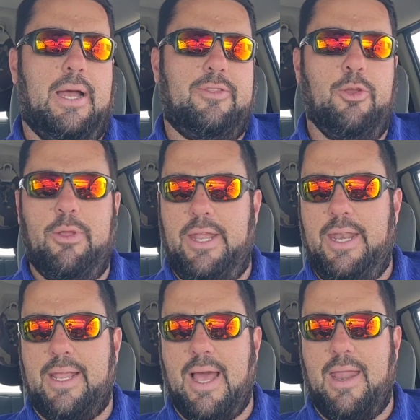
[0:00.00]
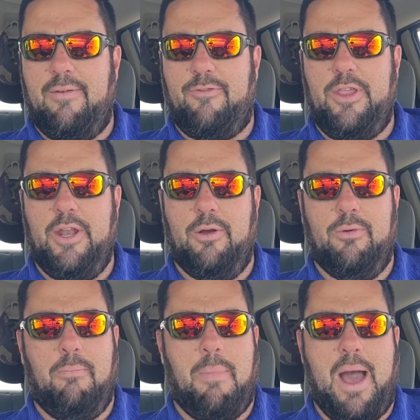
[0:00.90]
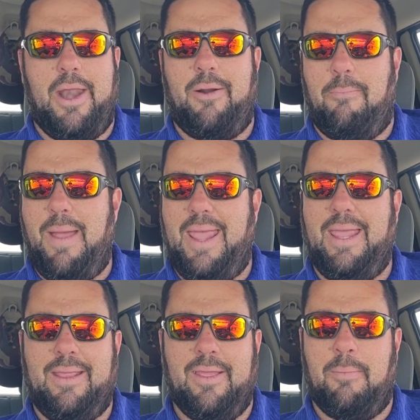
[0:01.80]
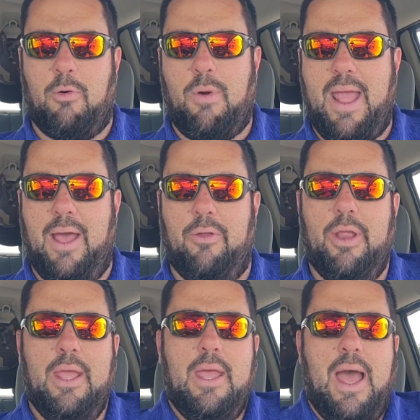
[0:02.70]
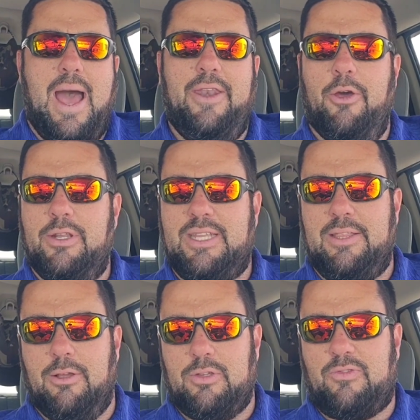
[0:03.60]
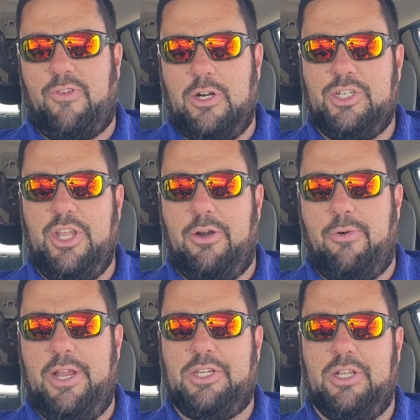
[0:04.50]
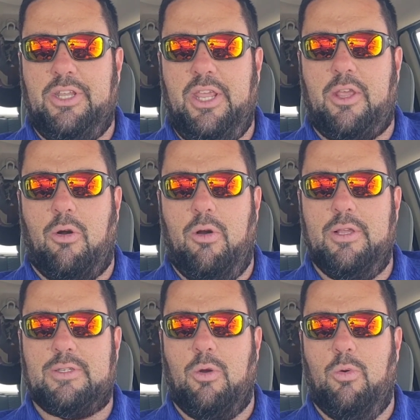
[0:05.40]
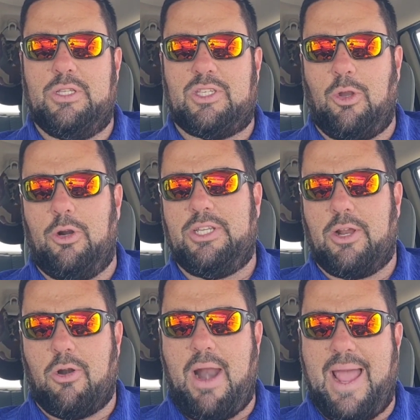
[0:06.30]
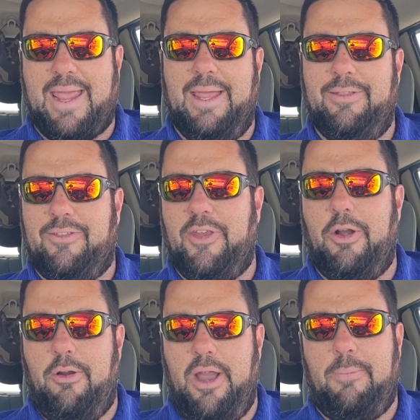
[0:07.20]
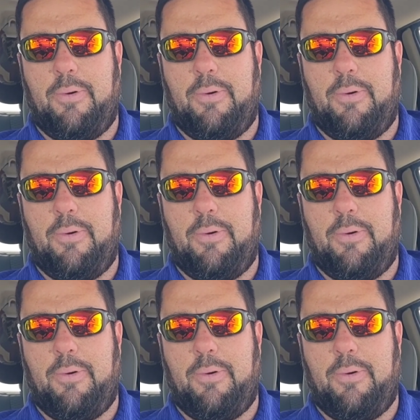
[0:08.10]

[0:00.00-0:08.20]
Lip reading: doing any kind of, minor banging them around. I noticed that those first generation decoys would start to crack and deteriorate